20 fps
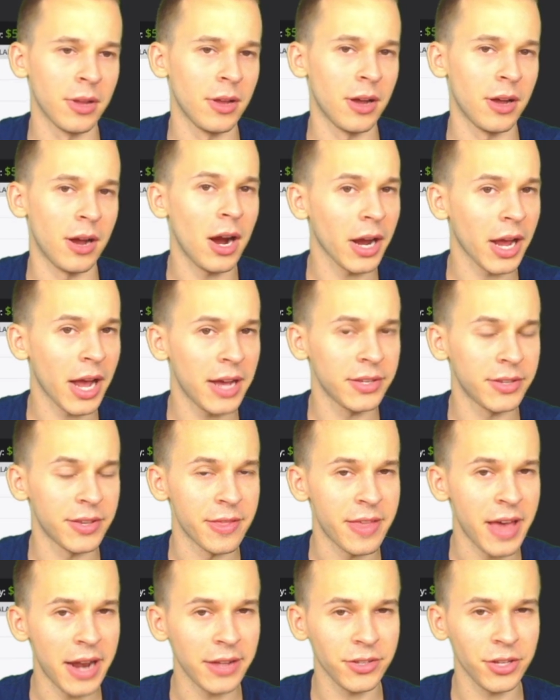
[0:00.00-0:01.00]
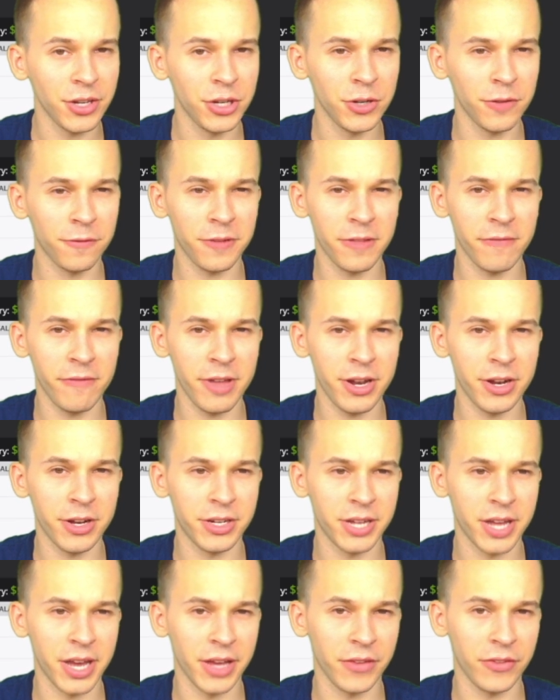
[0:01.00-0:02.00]
All right, guys, that is going to do it for the video
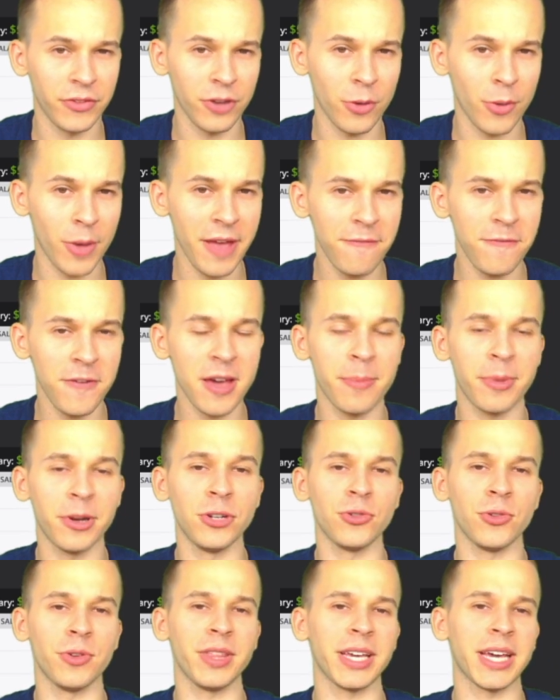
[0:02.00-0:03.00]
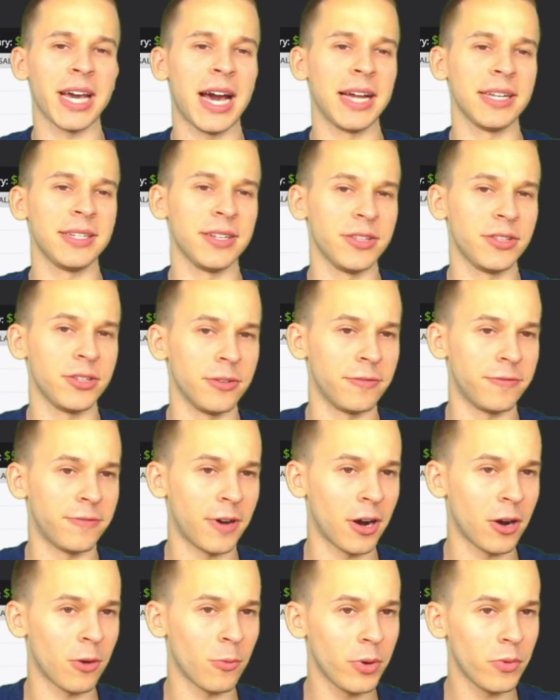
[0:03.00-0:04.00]
today. So if you have been enjoying the content so
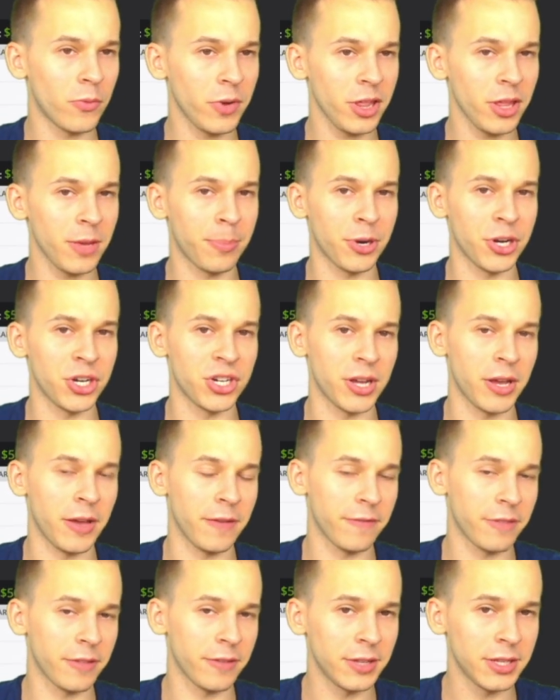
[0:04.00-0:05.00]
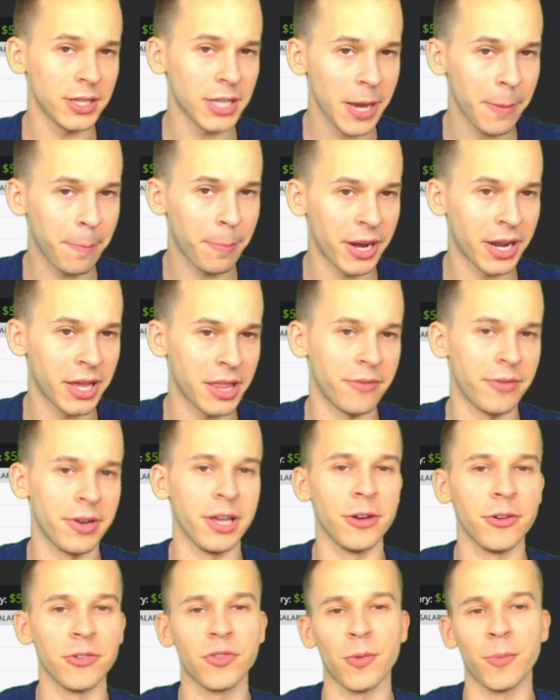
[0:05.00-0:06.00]
far, would really appreciate it if you have a like button on the
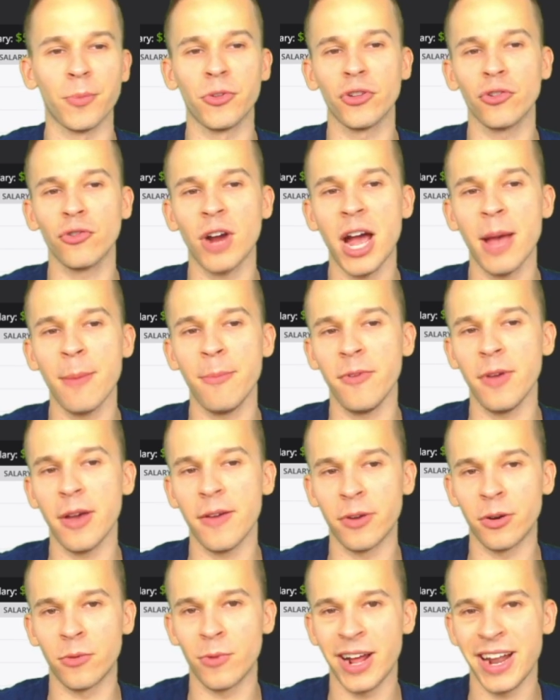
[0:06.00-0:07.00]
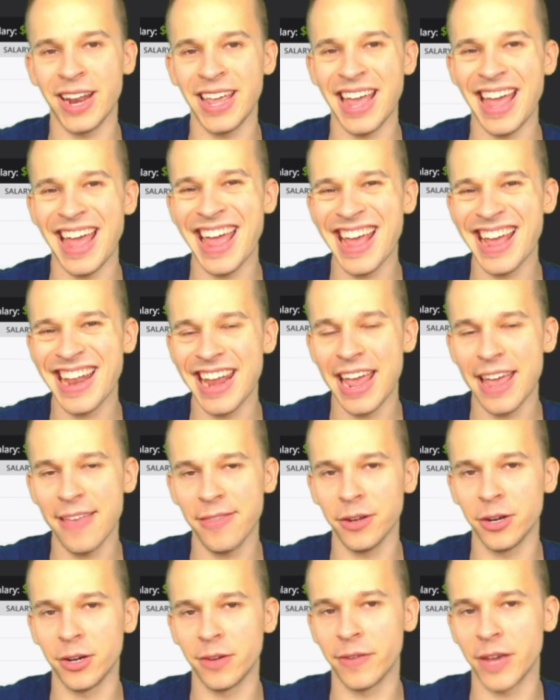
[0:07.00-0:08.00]
video, subscribe if you haven't already, and hit
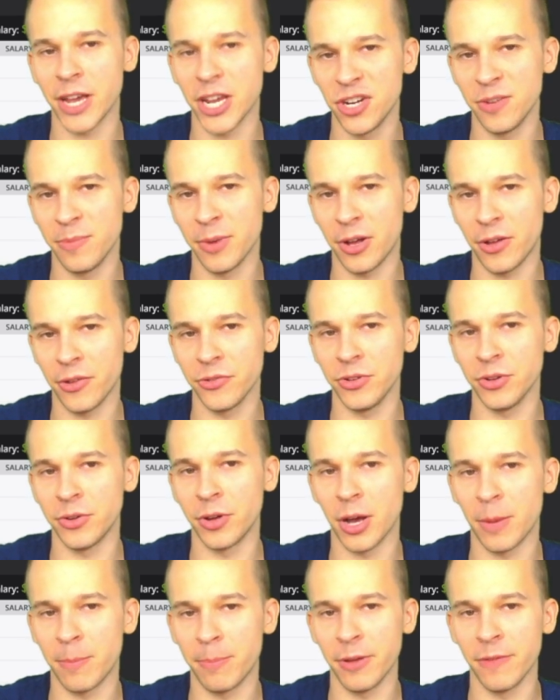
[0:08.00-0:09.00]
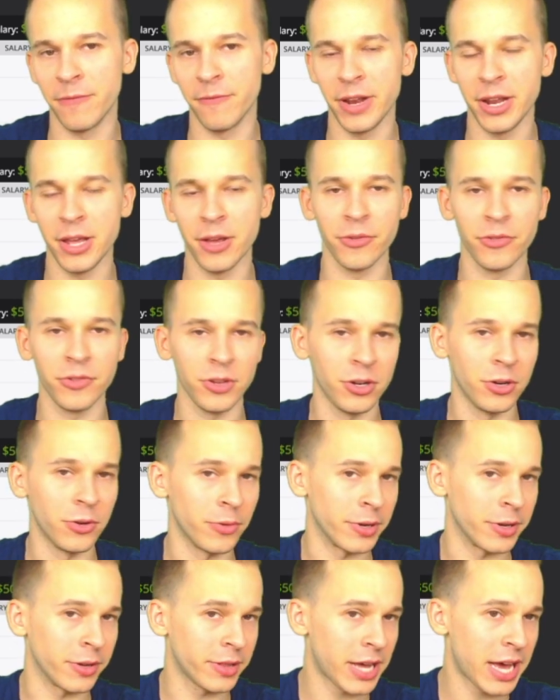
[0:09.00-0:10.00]
the notification bell so you don't upload videos you know
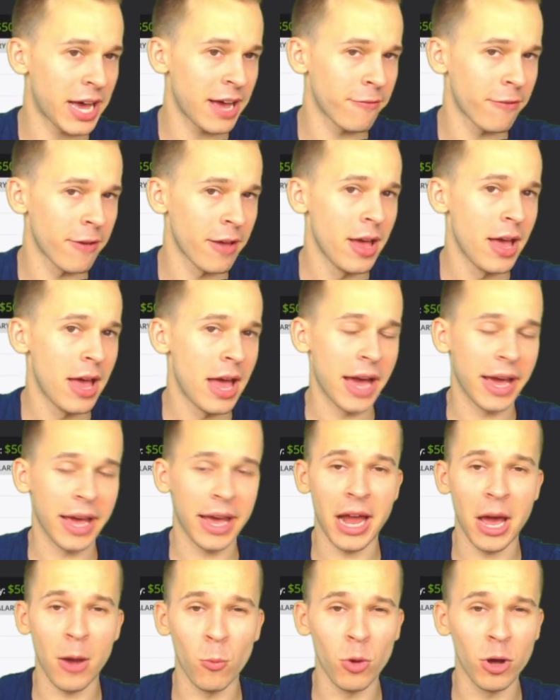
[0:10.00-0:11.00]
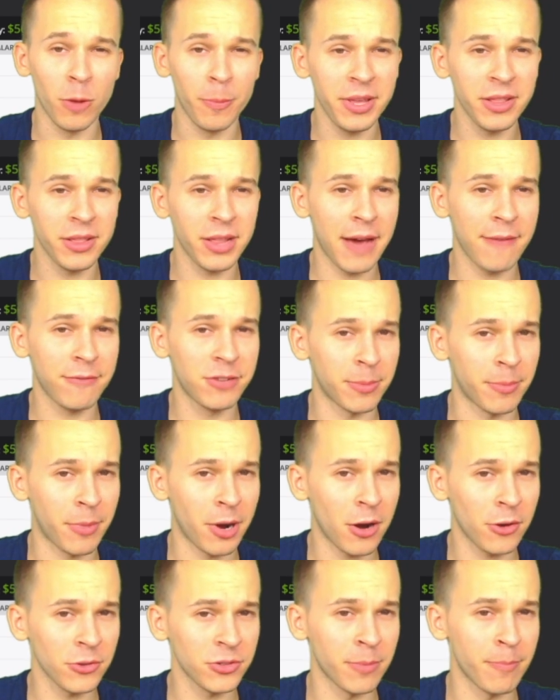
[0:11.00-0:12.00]
when I go live. Again, I will be live
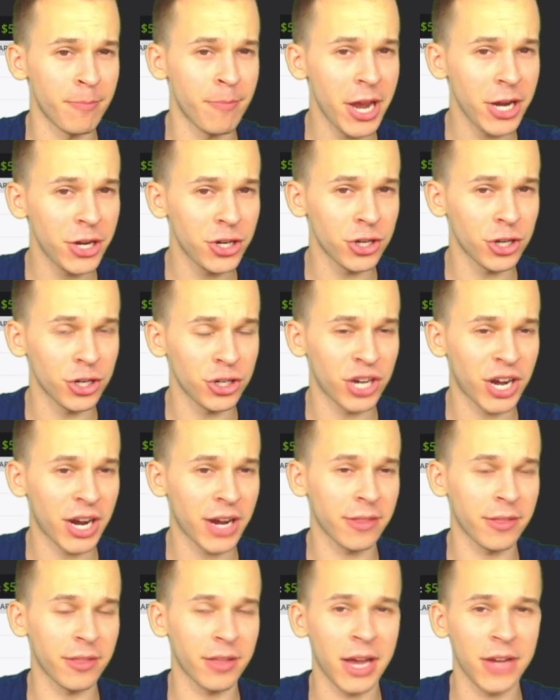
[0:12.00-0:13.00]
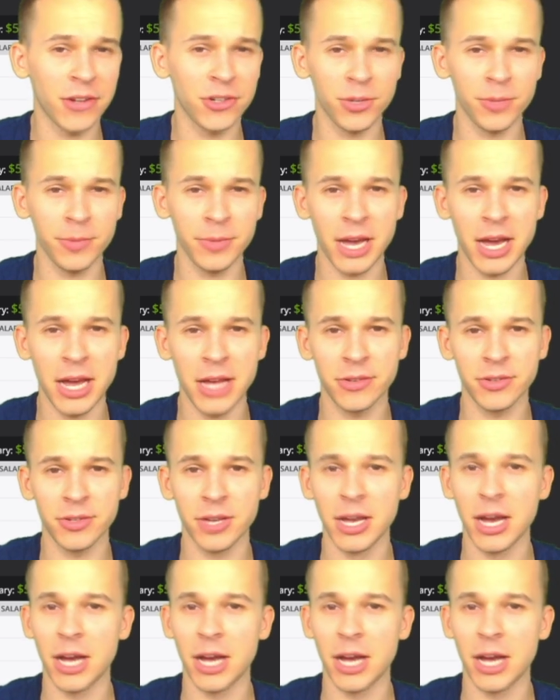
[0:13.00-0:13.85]
tomorrow, so make sure to check out the live stream, guys.